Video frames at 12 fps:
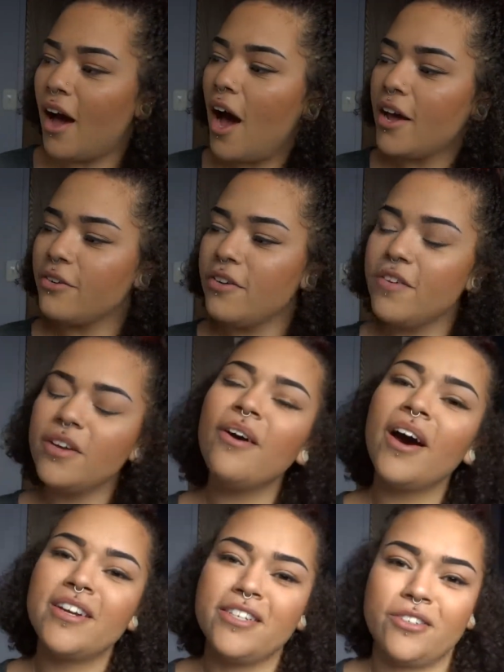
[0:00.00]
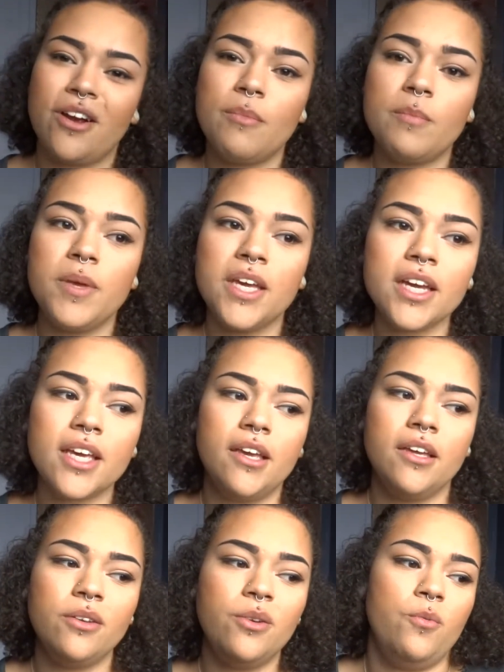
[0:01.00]
I don't even know how to describe it. Being a
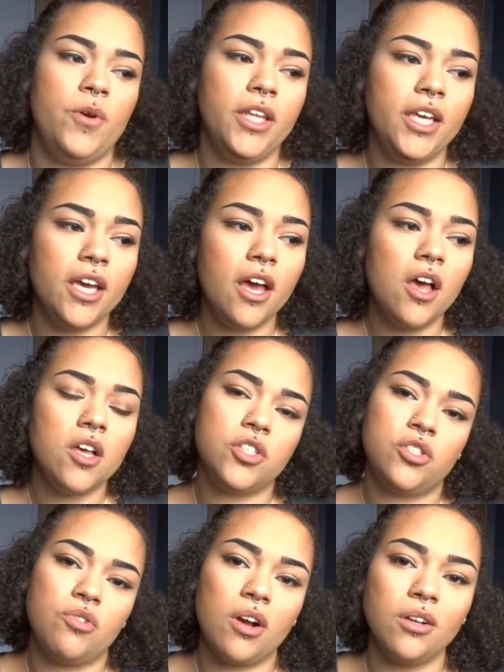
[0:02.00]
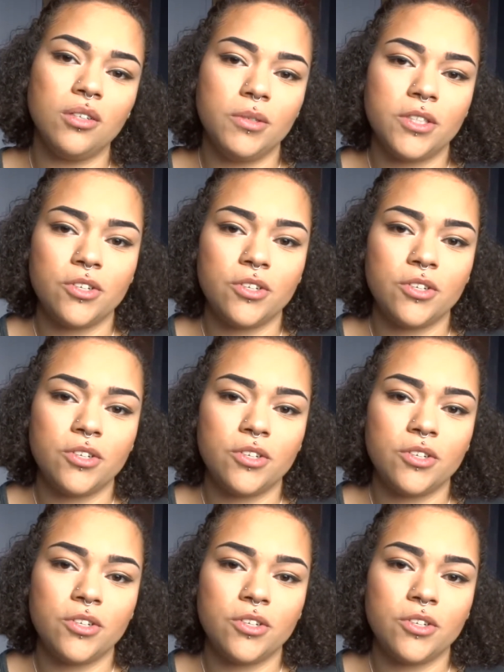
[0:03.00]
kid who really struggled with